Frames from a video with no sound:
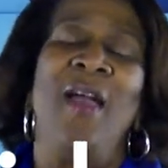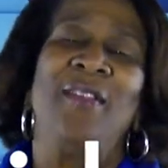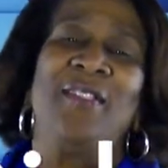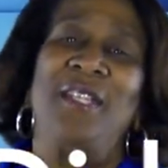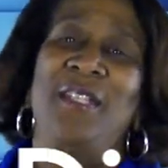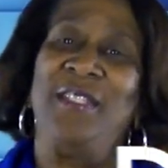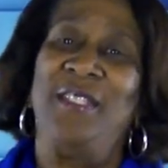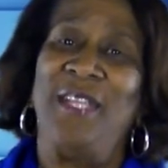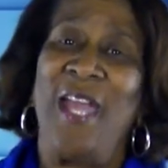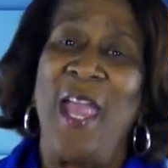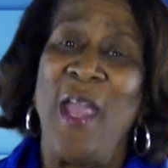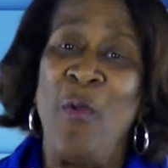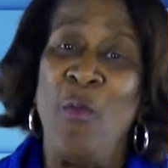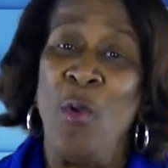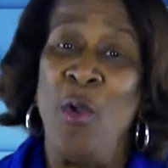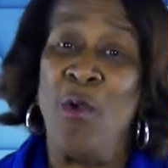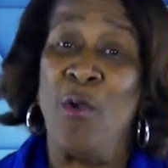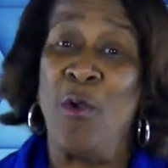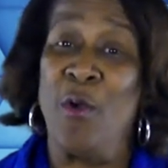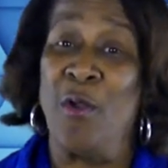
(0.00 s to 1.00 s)
Today
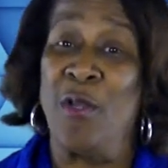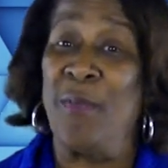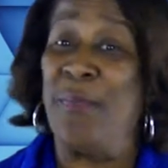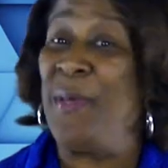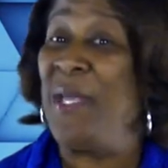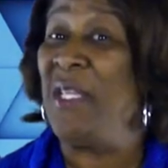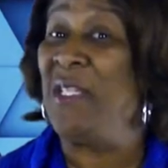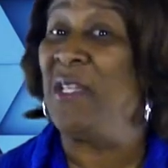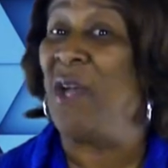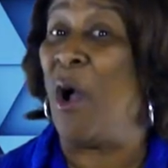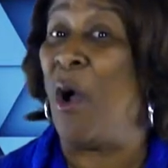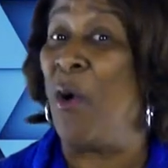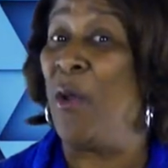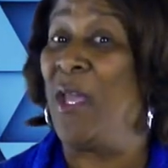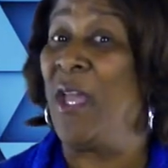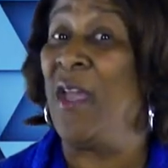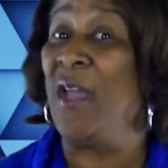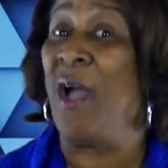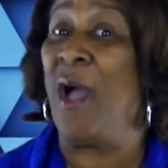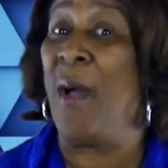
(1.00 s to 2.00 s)
we're going to be
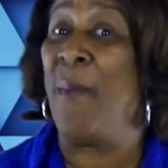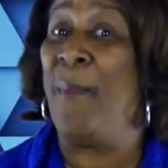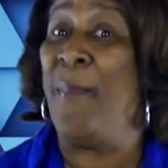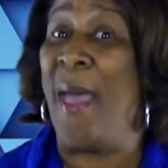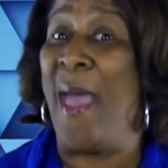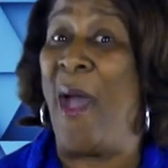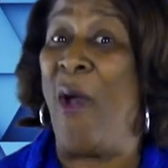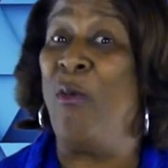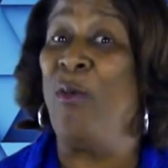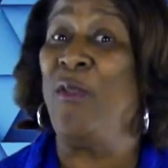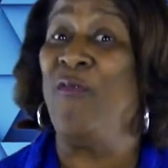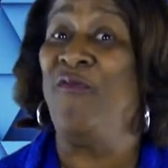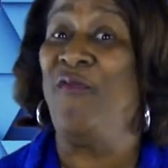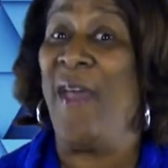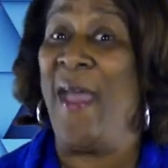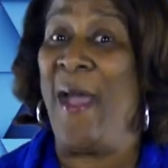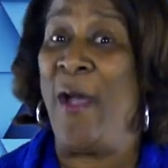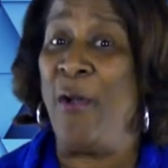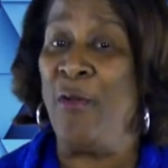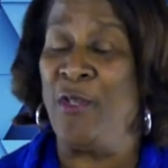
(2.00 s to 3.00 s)
talking about
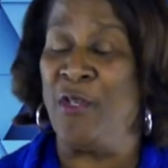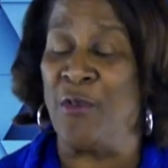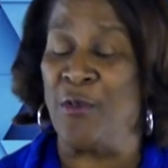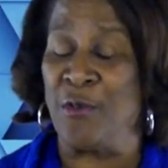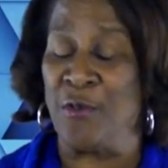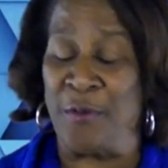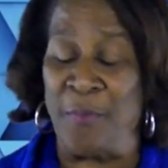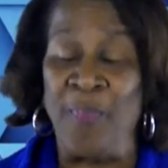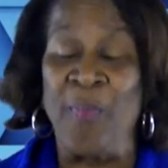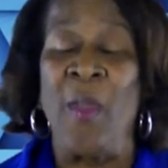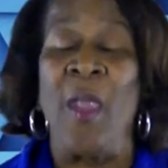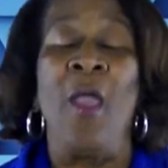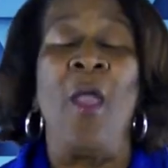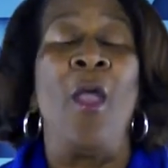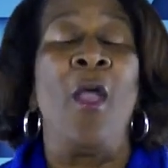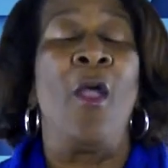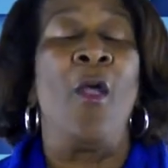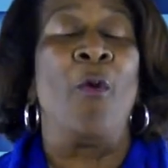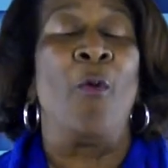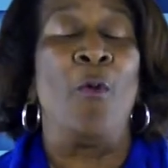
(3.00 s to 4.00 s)
vouchers.
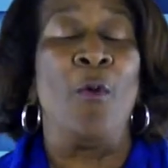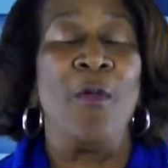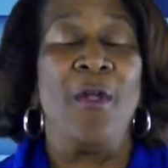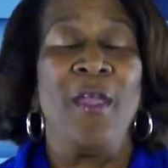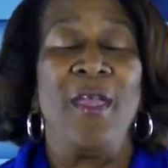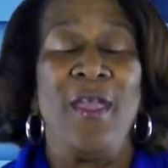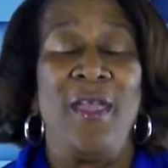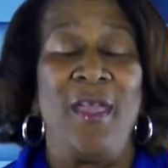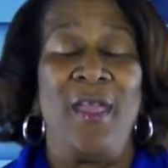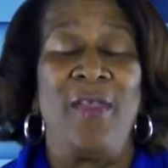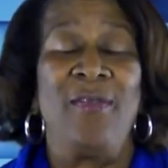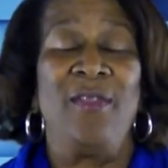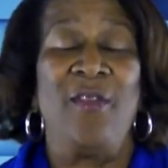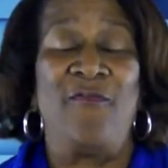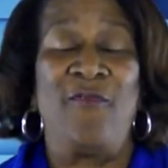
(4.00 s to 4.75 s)
We're in the